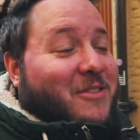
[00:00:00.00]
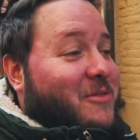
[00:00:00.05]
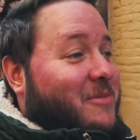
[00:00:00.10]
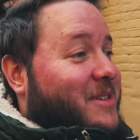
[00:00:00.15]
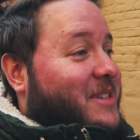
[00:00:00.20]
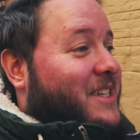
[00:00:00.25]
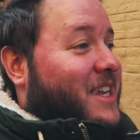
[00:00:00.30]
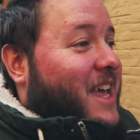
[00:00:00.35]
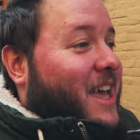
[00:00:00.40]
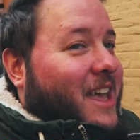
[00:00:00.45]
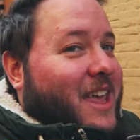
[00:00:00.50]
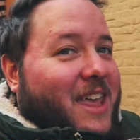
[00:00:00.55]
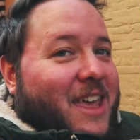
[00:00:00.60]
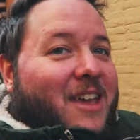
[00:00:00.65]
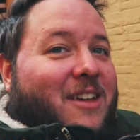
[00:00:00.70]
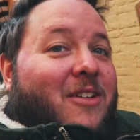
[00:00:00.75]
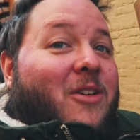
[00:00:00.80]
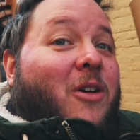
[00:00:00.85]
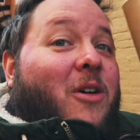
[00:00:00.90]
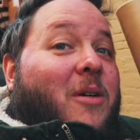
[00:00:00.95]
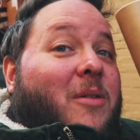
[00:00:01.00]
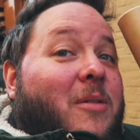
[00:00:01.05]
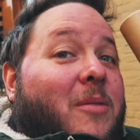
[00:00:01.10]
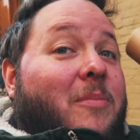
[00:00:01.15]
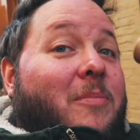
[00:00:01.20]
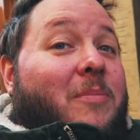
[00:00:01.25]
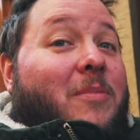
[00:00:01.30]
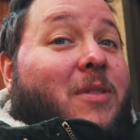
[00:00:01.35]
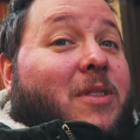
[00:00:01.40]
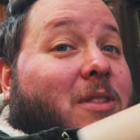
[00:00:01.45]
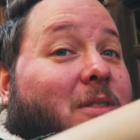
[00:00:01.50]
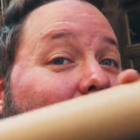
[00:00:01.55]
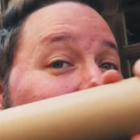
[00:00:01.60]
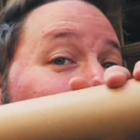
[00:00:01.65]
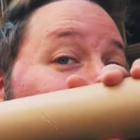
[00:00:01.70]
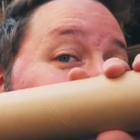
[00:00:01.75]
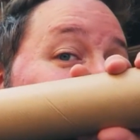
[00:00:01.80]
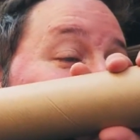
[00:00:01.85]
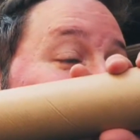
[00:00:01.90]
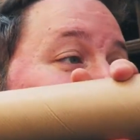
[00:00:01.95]
we're almost there. Got
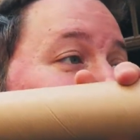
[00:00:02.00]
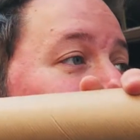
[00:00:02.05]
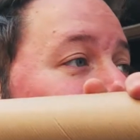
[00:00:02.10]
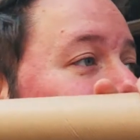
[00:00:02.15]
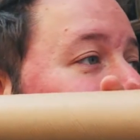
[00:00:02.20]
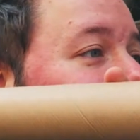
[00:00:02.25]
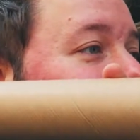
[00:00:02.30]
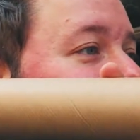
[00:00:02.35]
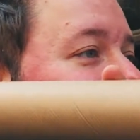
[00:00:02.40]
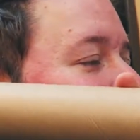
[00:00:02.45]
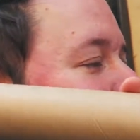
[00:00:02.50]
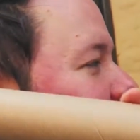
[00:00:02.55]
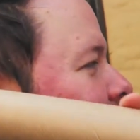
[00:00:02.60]
poles?